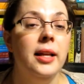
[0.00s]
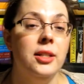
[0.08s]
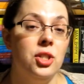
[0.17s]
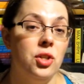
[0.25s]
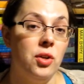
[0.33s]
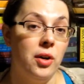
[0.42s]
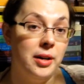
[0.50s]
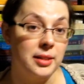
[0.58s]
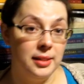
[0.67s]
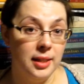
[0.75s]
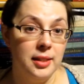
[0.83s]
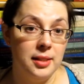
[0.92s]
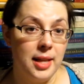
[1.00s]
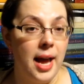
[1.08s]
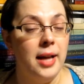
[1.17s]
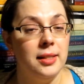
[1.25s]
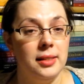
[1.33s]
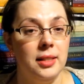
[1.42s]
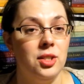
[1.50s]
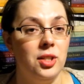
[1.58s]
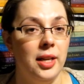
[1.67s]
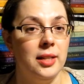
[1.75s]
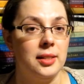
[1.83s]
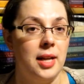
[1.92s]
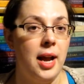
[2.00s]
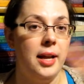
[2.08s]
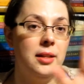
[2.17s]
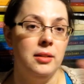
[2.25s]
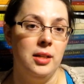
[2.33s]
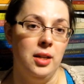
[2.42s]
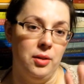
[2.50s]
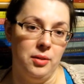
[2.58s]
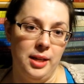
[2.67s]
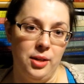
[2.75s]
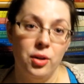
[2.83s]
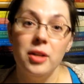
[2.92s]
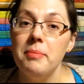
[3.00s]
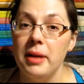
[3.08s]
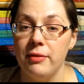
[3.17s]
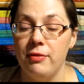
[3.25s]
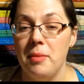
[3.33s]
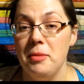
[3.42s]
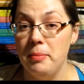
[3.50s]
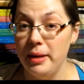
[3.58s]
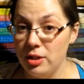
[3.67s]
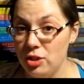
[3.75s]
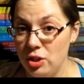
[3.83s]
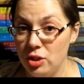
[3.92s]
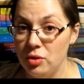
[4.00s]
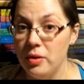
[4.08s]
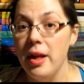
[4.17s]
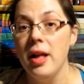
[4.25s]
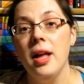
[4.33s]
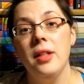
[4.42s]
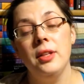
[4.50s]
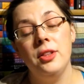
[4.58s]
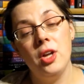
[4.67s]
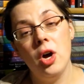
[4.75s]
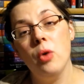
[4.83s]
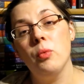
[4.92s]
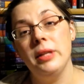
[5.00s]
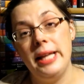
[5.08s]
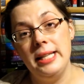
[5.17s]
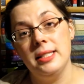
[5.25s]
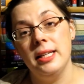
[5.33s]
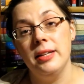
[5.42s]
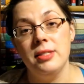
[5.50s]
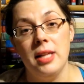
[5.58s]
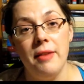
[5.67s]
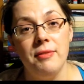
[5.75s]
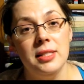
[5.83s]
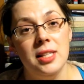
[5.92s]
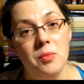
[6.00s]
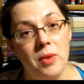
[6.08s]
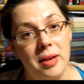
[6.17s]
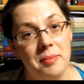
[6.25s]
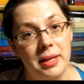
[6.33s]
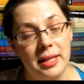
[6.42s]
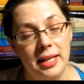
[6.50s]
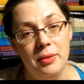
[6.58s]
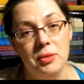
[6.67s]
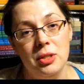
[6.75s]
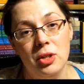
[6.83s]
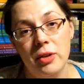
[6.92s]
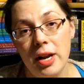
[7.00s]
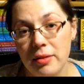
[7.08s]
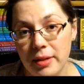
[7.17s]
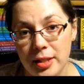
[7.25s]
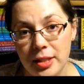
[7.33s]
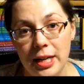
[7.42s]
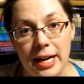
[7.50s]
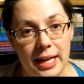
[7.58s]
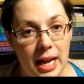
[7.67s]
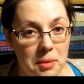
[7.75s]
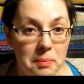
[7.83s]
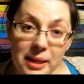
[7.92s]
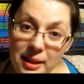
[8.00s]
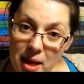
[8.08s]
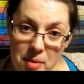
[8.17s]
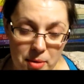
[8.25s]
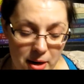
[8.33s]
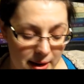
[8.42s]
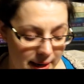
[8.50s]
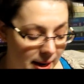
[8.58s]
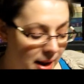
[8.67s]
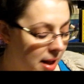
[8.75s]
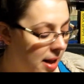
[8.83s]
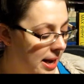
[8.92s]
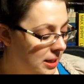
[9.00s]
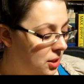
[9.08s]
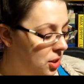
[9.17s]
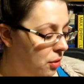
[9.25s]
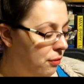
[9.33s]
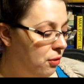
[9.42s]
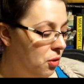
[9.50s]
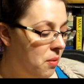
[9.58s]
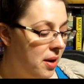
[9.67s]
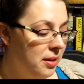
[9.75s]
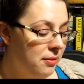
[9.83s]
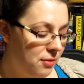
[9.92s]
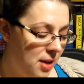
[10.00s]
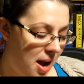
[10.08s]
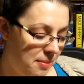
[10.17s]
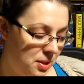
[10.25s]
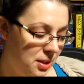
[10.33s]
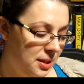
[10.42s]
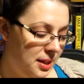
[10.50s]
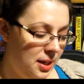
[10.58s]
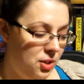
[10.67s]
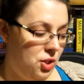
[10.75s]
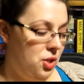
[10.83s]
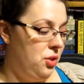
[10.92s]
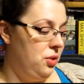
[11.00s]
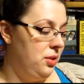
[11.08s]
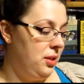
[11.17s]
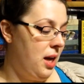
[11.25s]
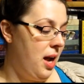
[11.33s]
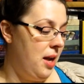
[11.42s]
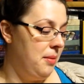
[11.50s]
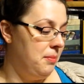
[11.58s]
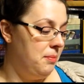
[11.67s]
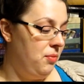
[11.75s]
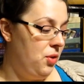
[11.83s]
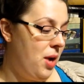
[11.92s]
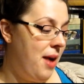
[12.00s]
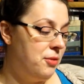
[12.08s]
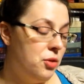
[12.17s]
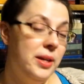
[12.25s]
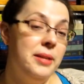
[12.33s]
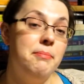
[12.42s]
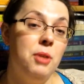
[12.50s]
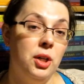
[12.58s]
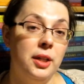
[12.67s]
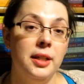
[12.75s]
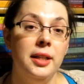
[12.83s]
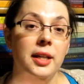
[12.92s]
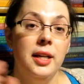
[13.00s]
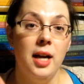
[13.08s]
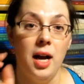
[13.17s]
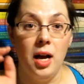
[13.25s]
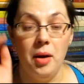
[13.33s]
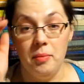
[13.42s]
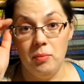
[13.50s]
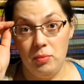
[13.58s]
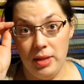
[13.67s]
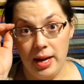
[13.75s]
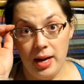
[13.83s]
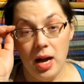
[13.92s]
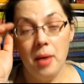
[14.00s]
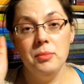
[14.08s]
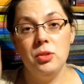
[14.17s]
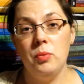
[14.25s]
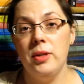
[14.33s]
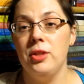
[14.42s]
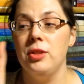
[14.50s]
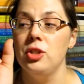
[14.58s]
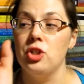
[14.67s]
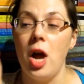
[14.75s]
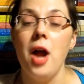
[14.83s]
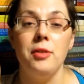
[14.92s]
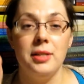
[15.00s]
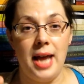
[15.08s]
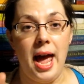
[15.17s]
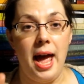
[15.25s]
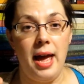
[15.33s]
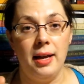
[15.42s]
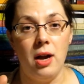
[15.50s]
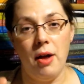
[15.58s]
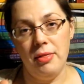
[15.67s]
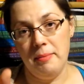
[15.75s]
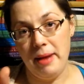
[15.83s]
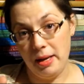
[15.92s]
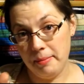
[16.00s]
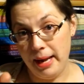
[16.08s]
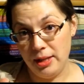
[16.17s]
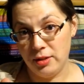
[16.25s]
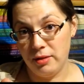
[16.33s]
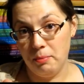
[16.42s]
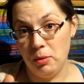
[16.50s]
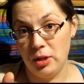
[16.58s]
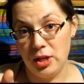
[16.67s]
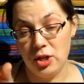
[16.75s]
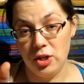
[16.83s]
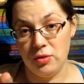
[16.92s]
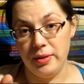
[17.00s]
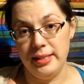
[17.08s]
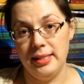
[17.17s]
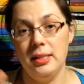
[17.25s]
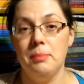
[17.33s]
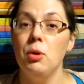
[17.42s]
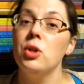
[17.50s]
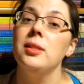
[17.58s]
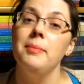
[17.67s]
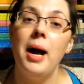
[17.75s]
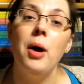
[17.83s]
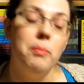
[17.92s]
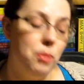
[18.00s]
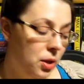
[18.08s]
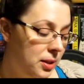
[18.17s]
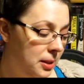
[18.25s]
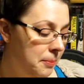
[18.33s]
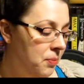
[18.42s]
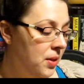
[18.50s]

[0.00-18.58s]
And so there are 6 tasks that she has that you can pick from. You pick 2, that they all relate to his life in some way, but he was a great reader and he had a big library. And so for one of the options that I chose, you have to read a book that comes with the genre tag on the main page of the book in Goodreads. It's books about books.